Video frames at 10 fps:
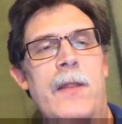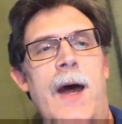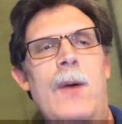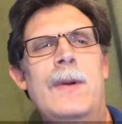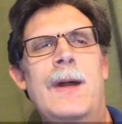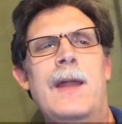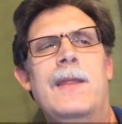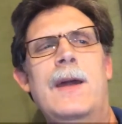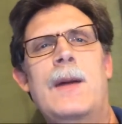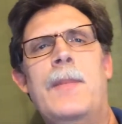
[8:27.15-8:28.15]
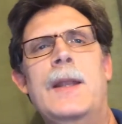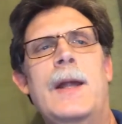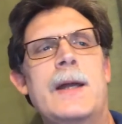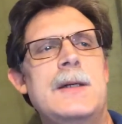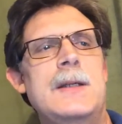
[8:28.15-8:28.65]
That one, I think I paid
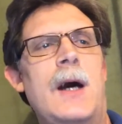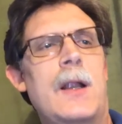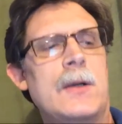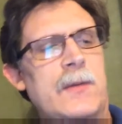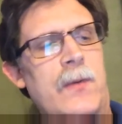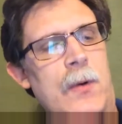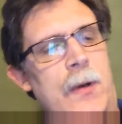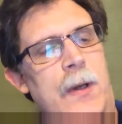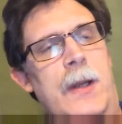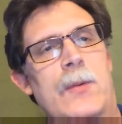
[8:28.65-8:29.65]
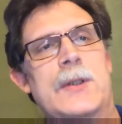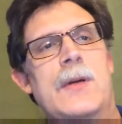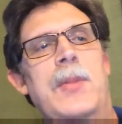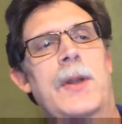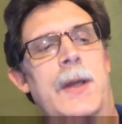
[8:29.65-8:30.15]
like $10 for. It was
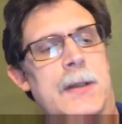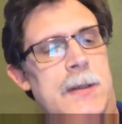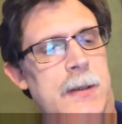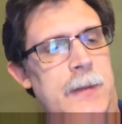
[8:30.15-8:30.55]
complete.